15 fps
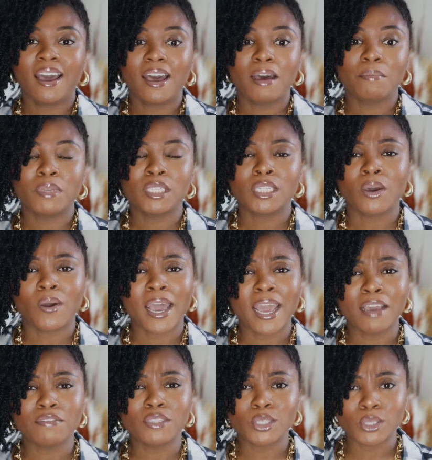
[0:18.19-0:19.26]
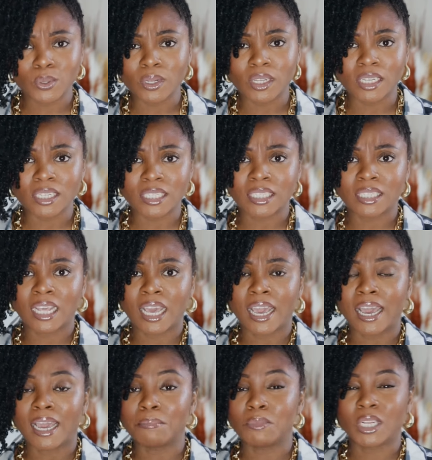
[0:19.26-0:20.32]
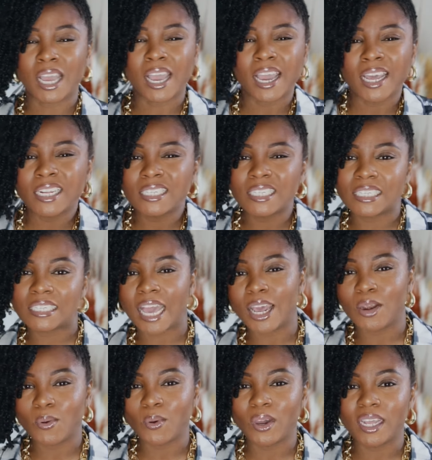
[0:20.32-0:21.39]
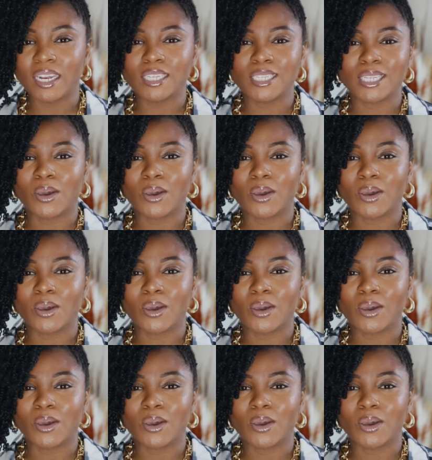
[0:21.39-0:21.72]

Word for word: Um, so I have two looks that I'm trying to decide on,